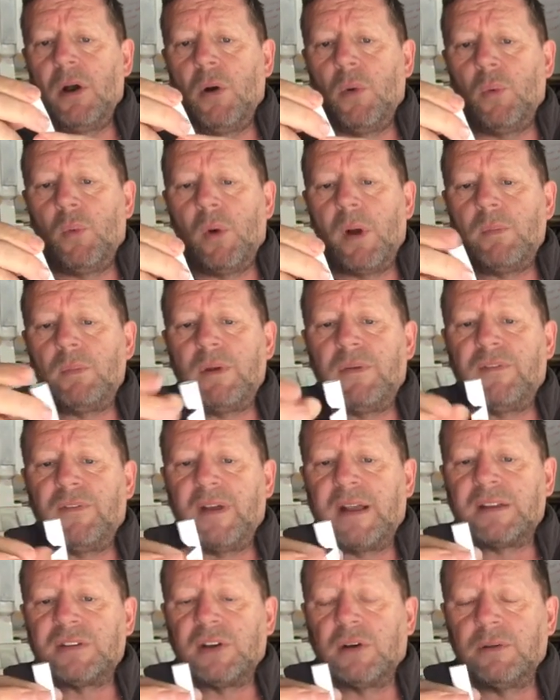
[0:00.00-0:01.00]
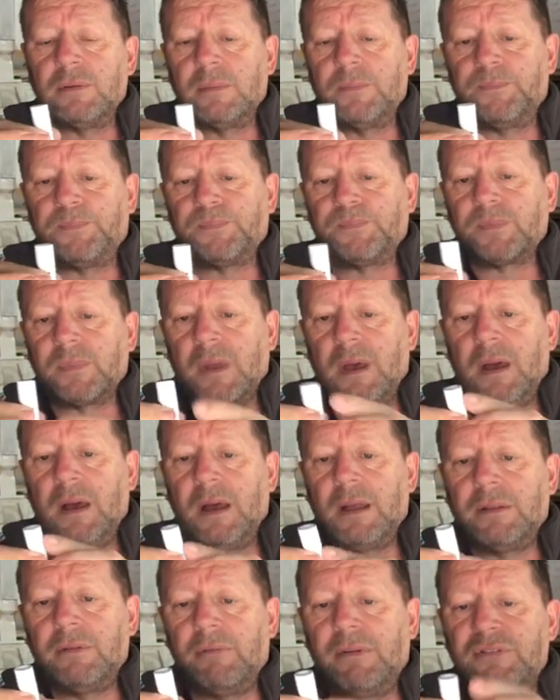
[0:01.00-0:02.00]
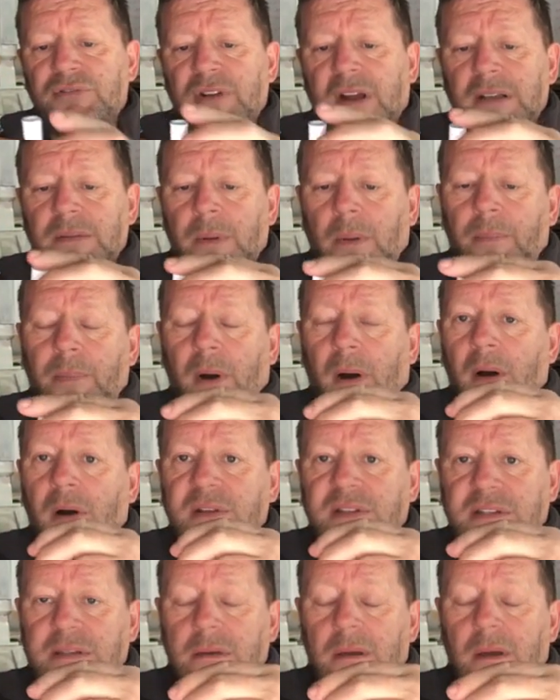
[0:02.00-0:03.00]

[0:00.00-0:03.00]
When we fix on the retractable part,